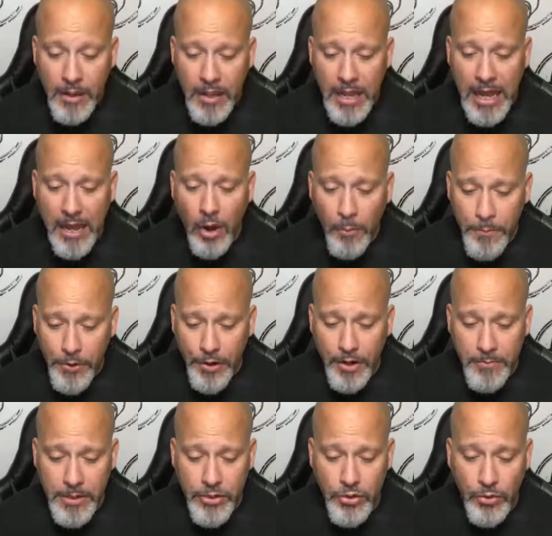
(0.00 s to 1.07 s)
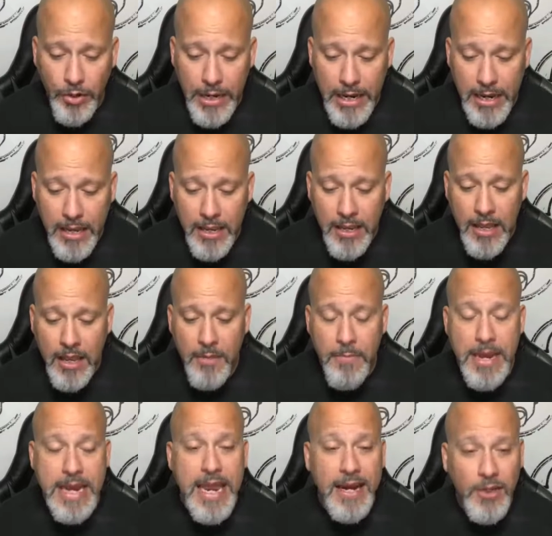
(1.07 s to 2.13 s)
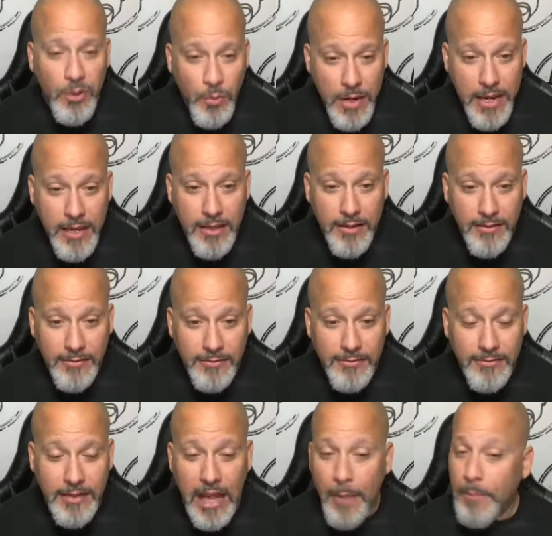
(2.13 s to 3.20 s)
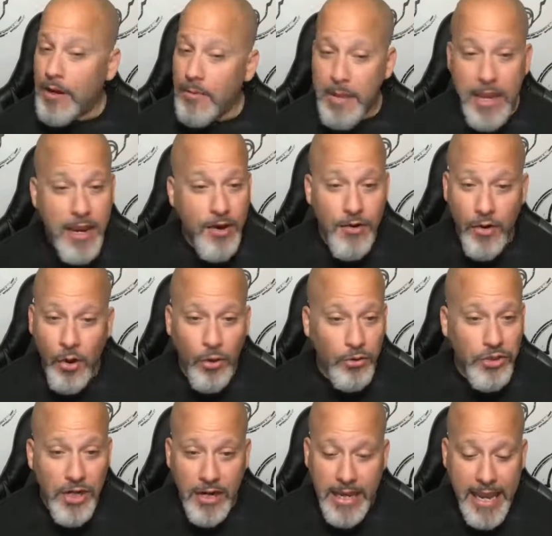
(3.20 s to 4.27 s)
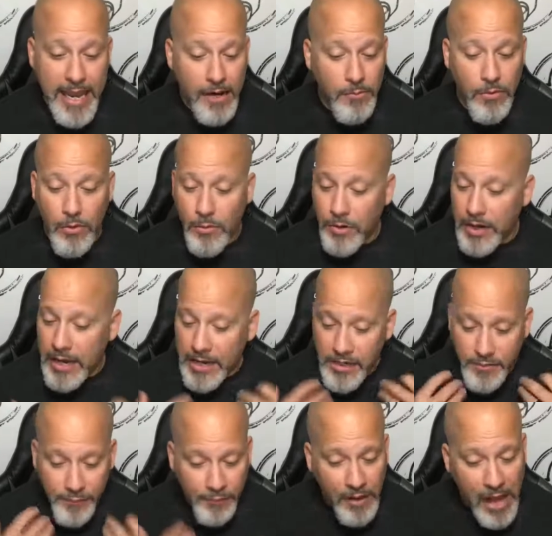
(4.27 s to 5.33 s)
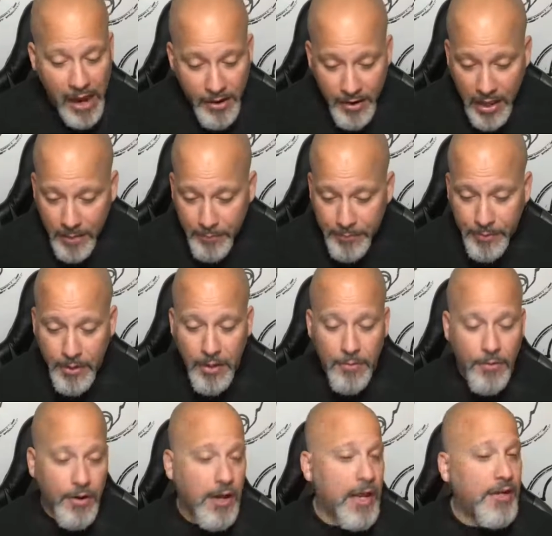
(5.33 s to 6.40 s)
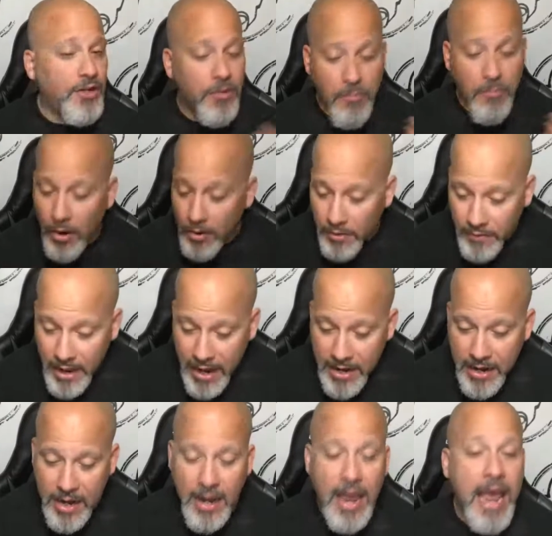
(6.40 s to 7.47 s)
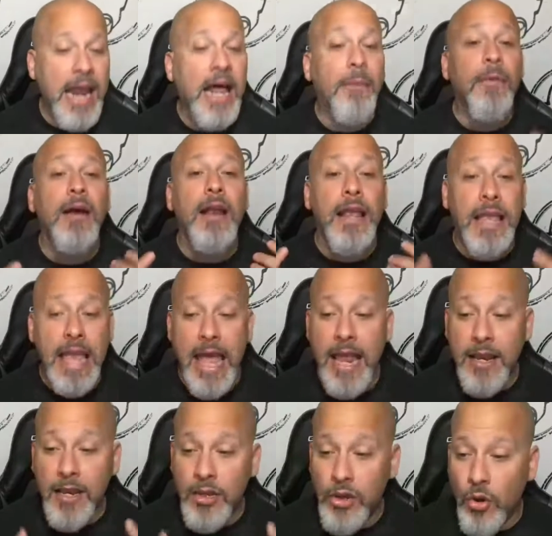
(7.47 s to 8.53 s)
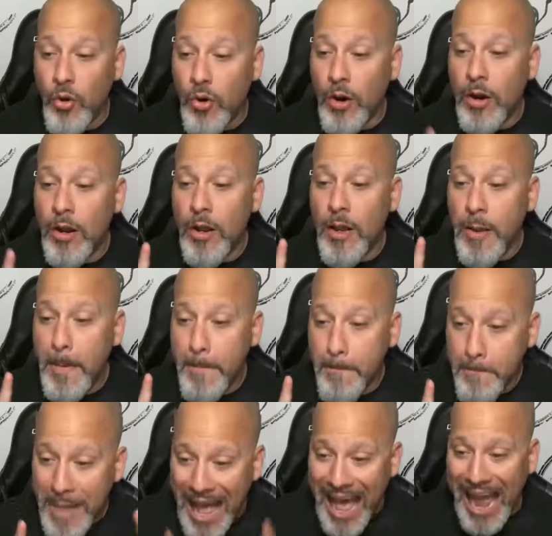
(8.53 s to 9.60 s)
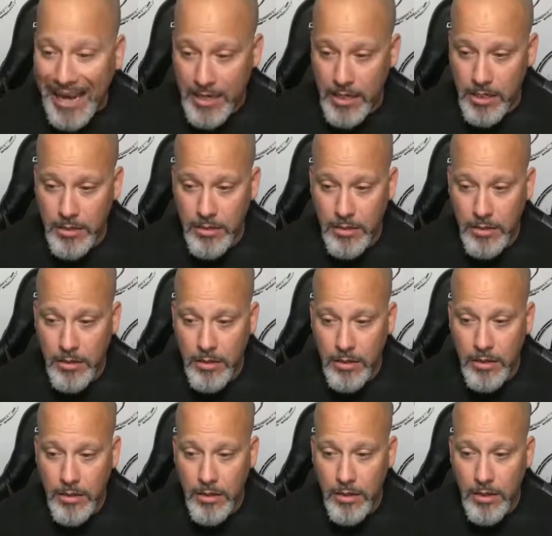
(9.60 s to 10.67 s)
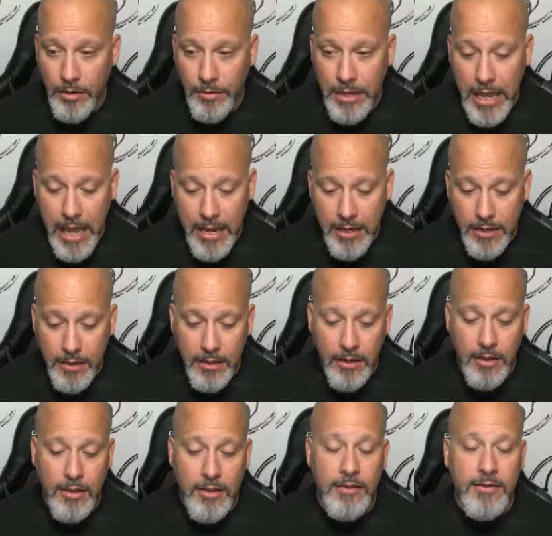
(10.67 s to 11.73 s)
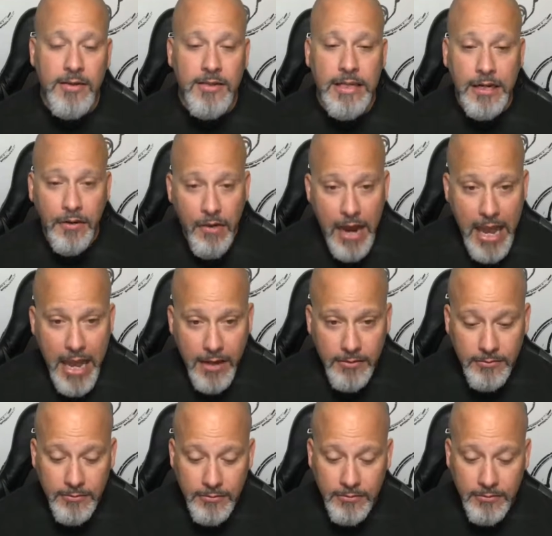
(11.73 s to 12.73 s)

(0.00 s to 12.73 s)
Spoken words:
I hope you're going to be joining me next week. I'm going to be here to hold you accountable. We're going to get you fired up. We're going to get you motivated, and I'm going to get your back. Okay? Stick around.